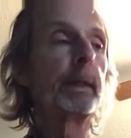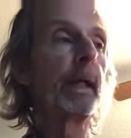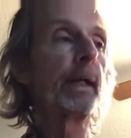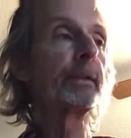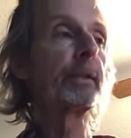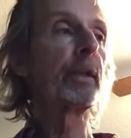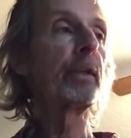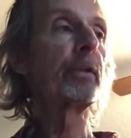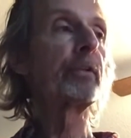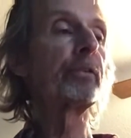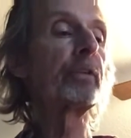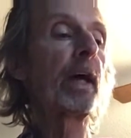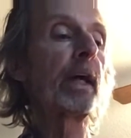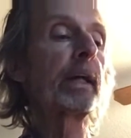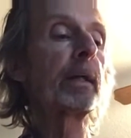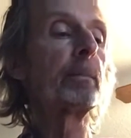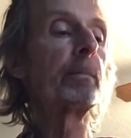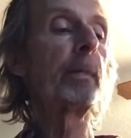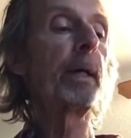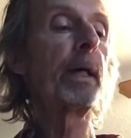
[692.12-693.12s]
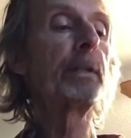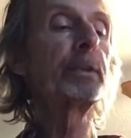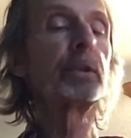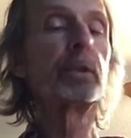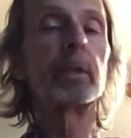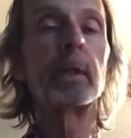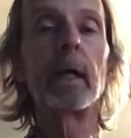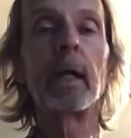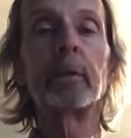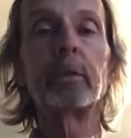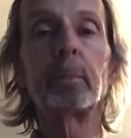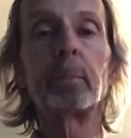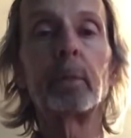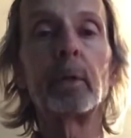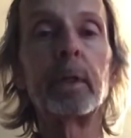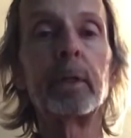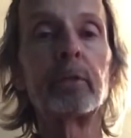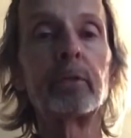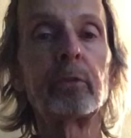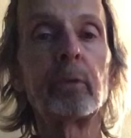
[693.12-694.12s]
We get to the second measure.
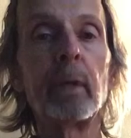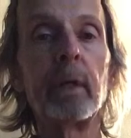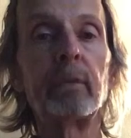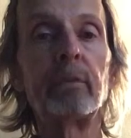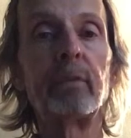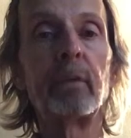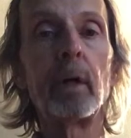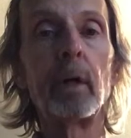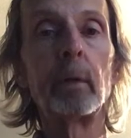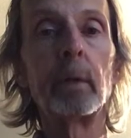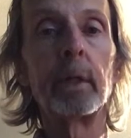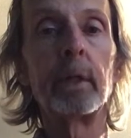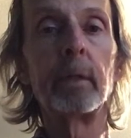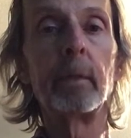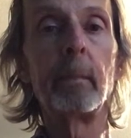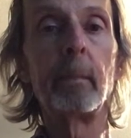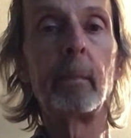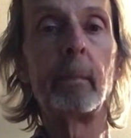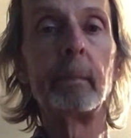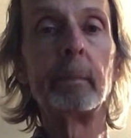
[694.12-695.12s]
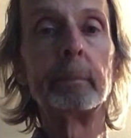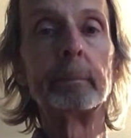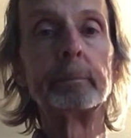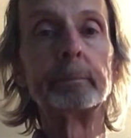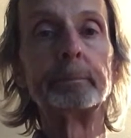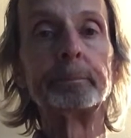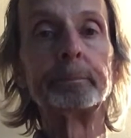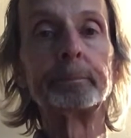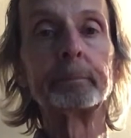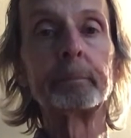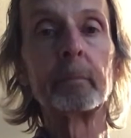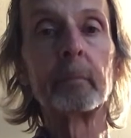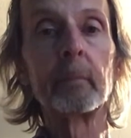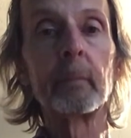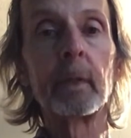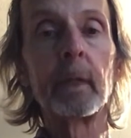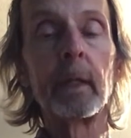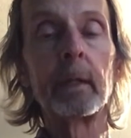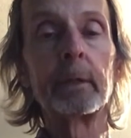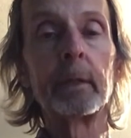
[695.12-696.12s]
That's pretty straightforward.
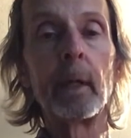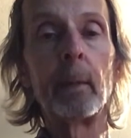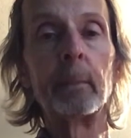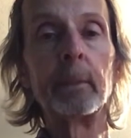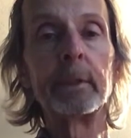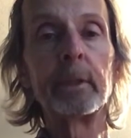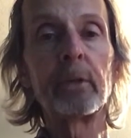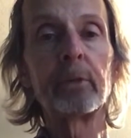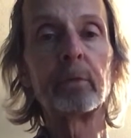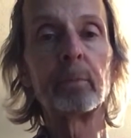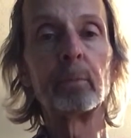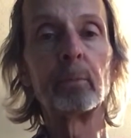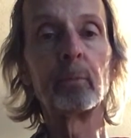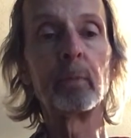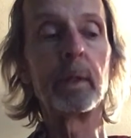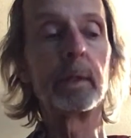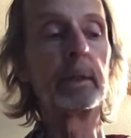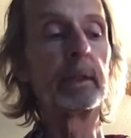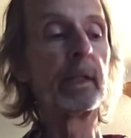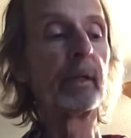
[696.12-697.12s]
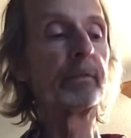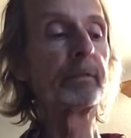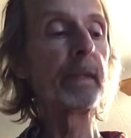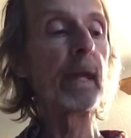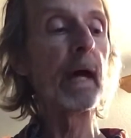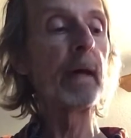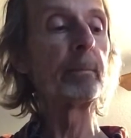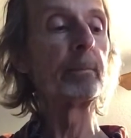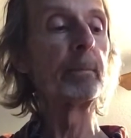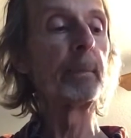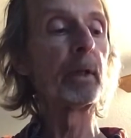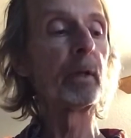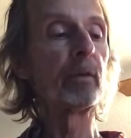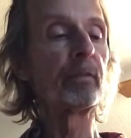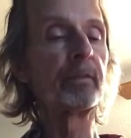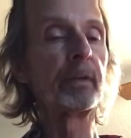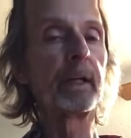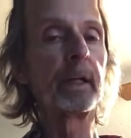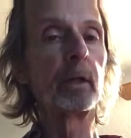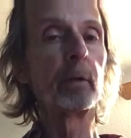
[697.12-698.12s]
And we just lift that
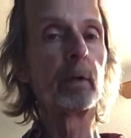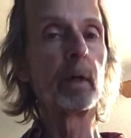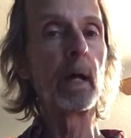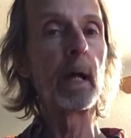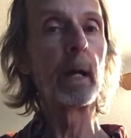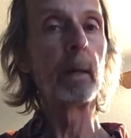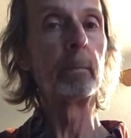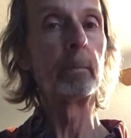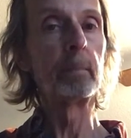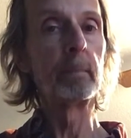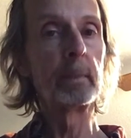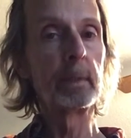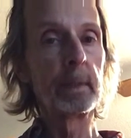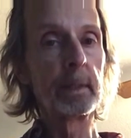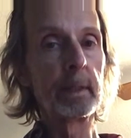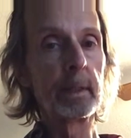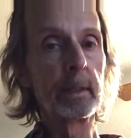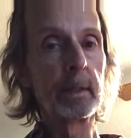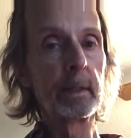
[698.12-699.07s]
middle finger up